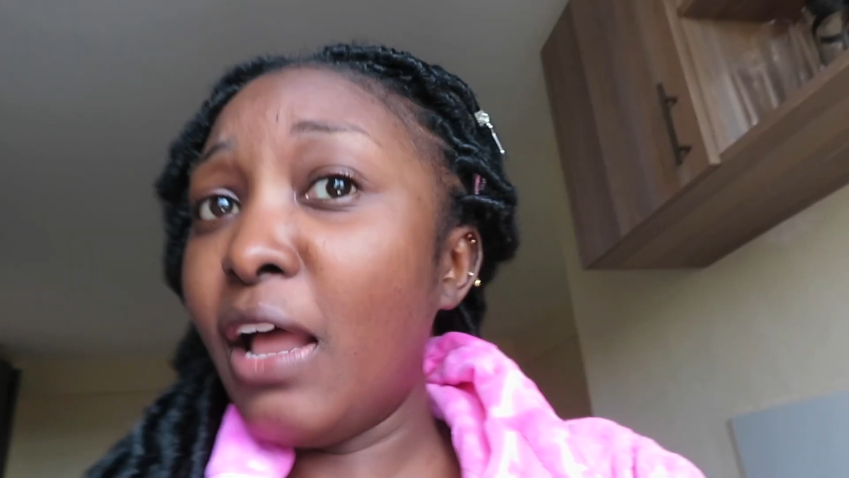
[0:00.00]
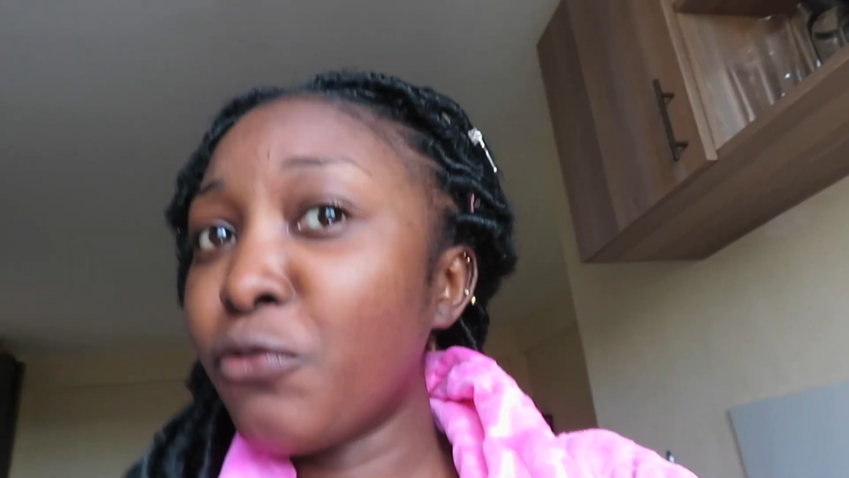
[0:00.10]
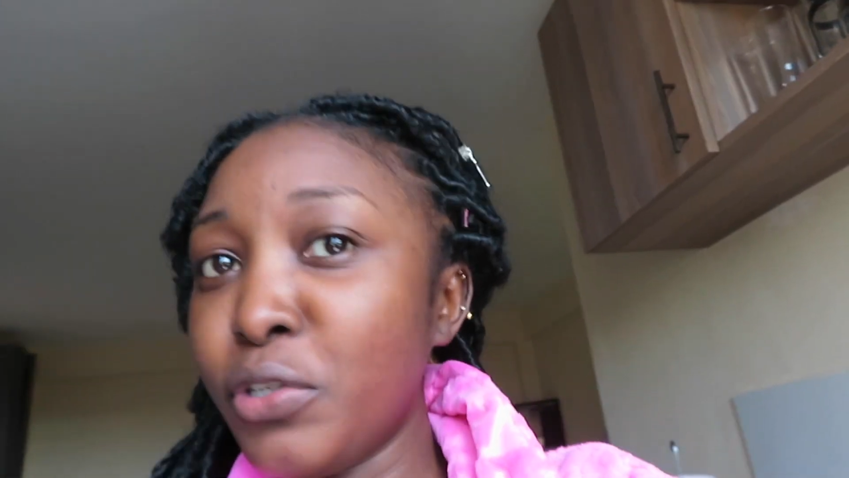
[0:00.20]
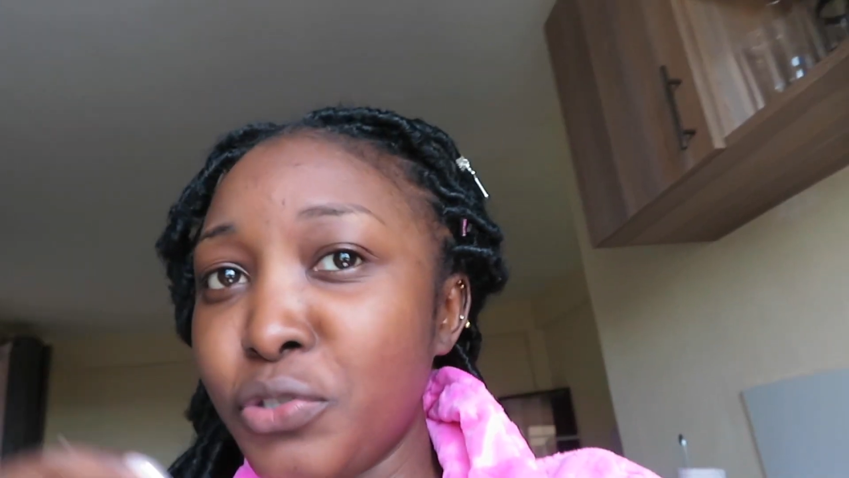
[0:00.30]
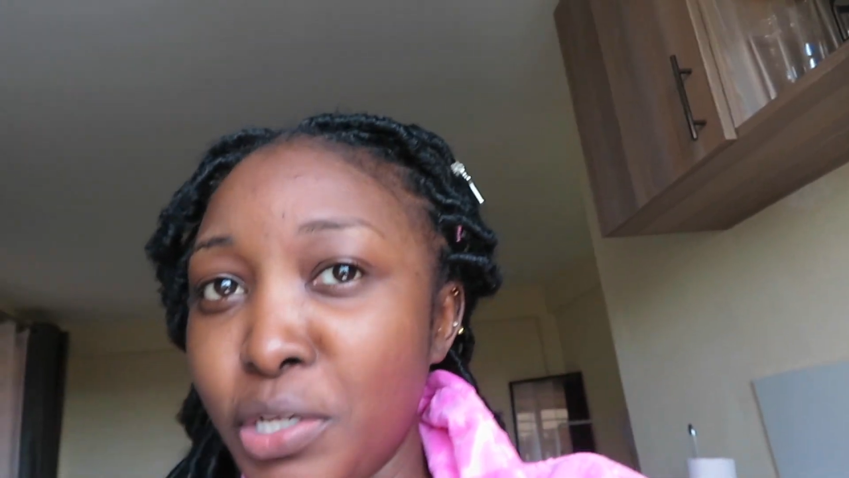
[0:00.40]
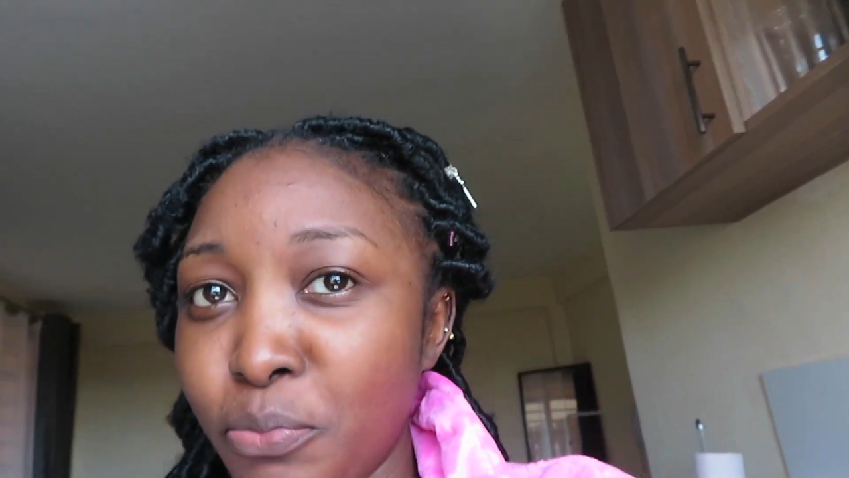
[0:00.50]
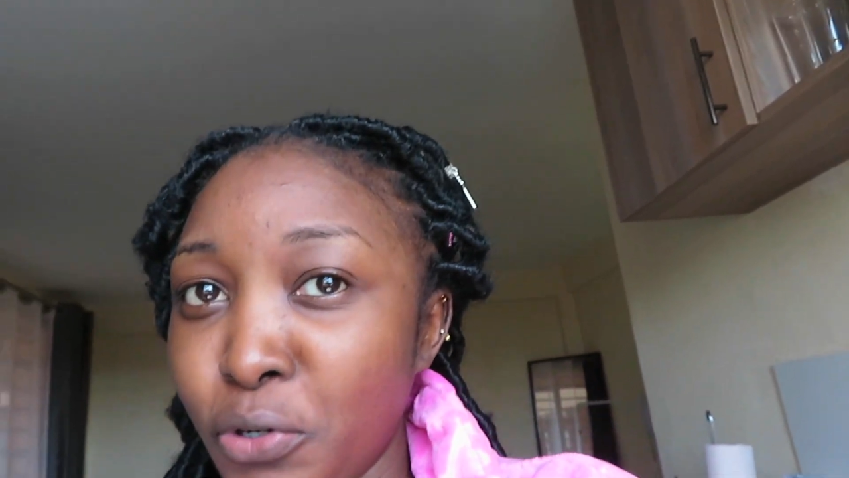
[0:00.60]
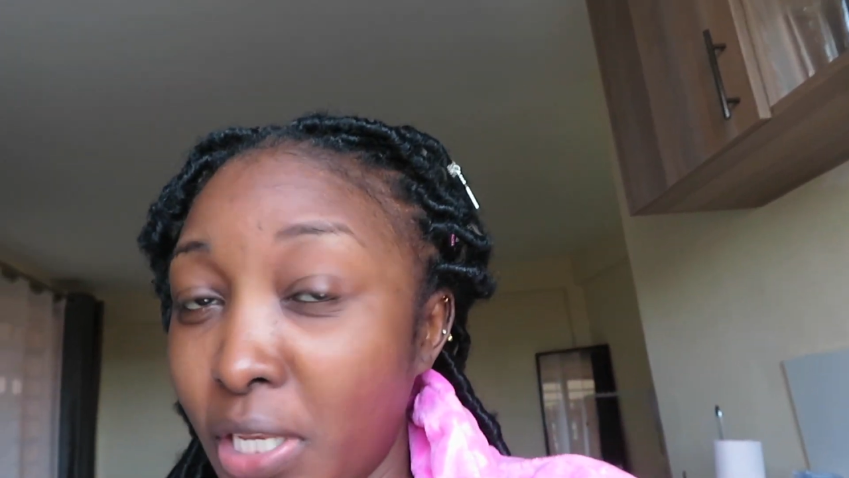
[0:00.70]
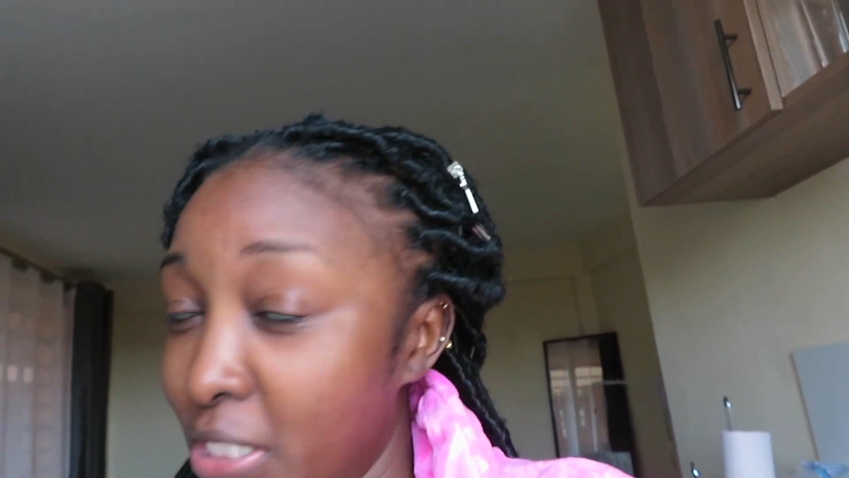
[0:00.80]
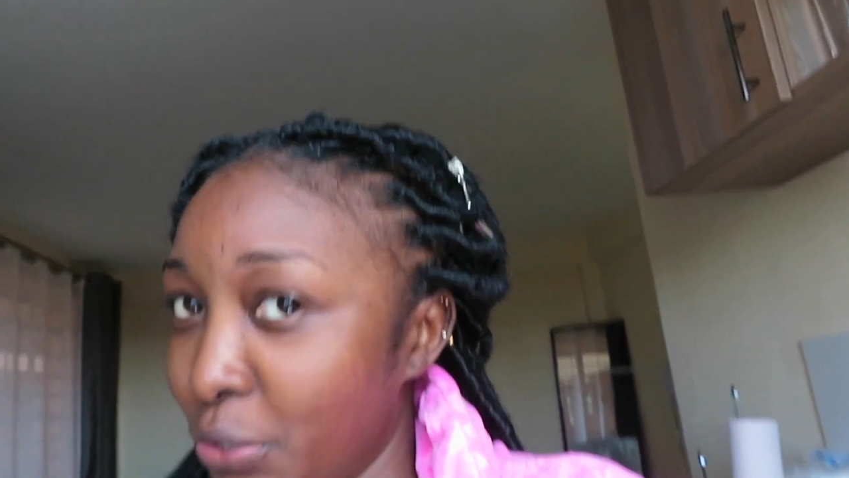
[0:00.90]
Love going to the
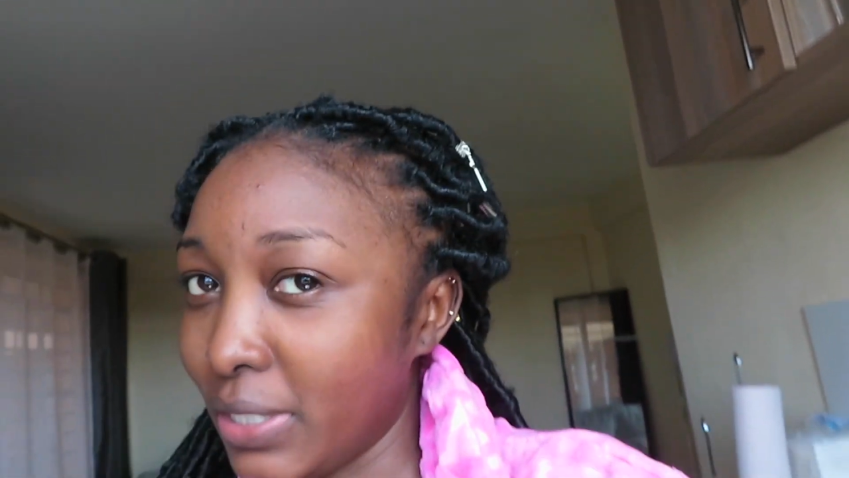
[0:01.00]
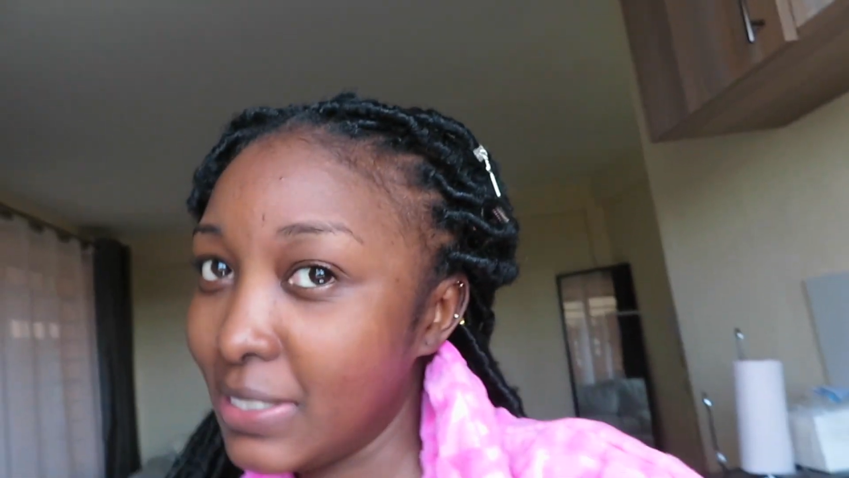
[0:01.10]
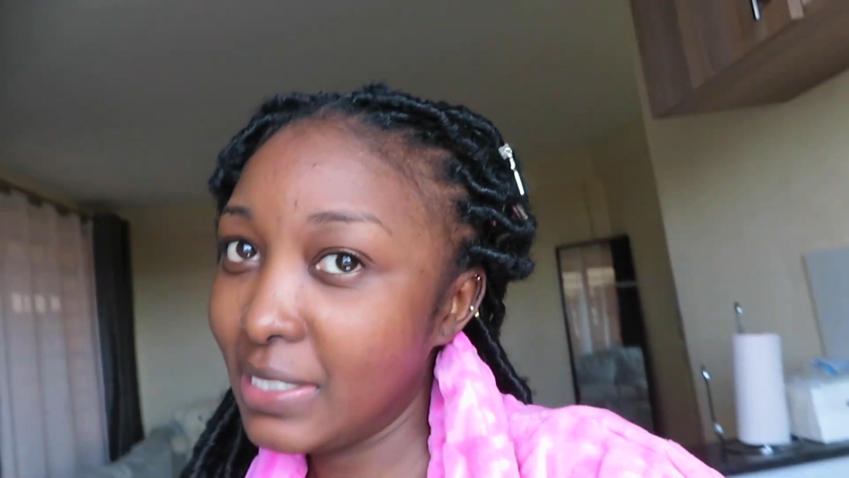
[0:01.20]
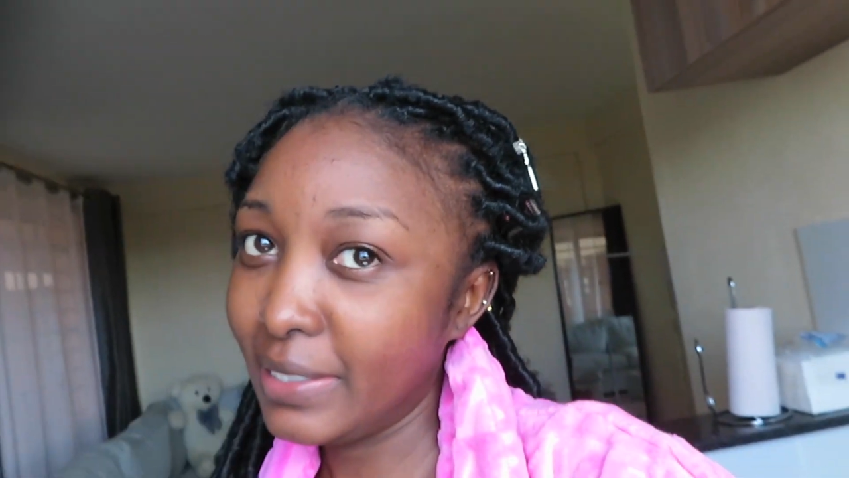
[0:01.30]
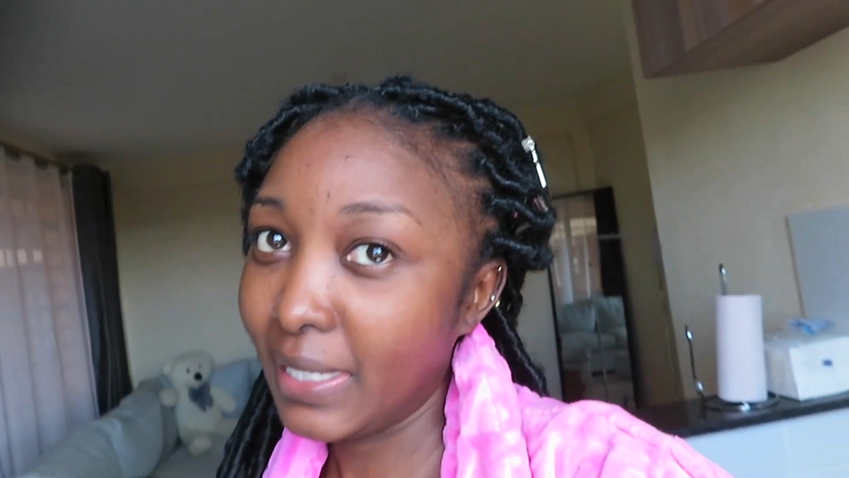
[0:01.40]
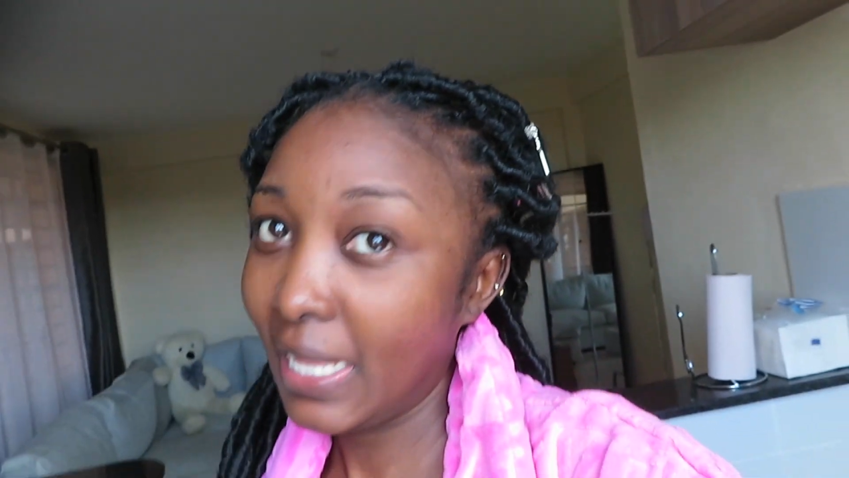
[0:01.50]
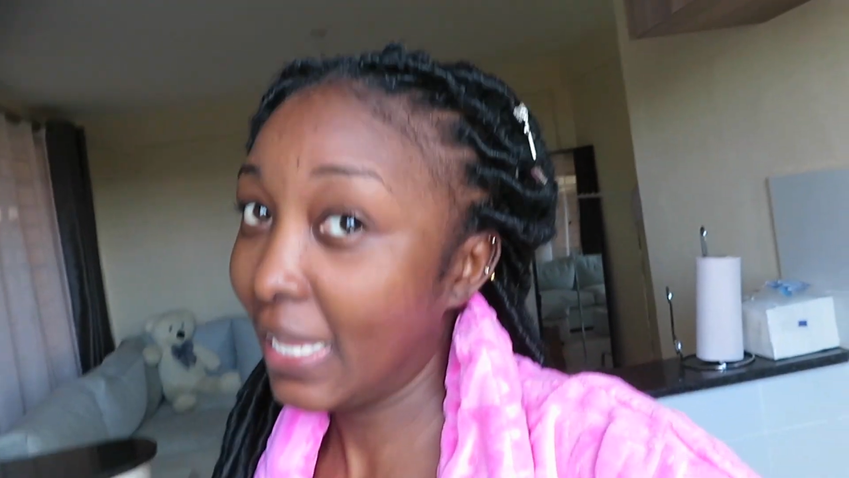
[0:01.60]
mall, as you can tell.